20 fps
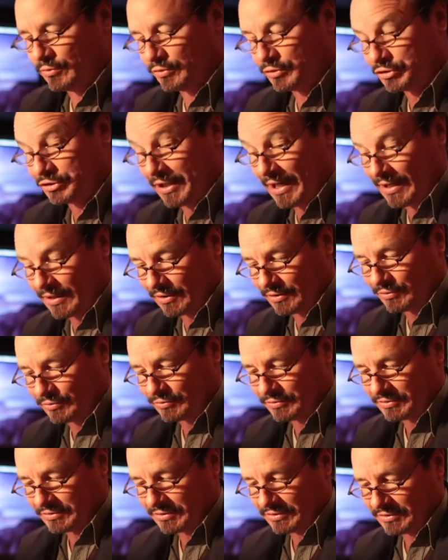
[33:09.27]
or
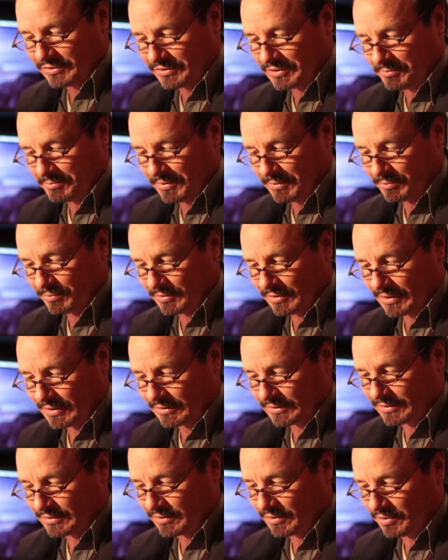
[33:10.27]
Shiloh as some people
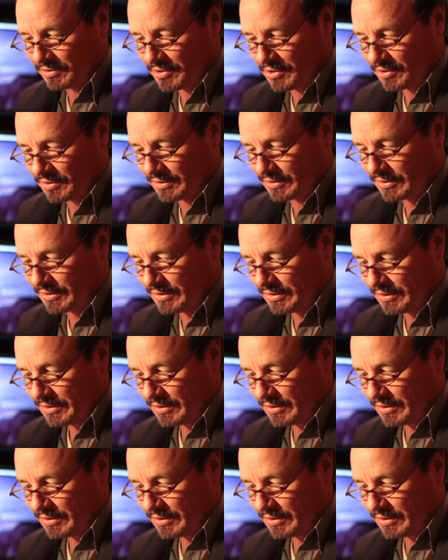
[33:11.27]
like to call it,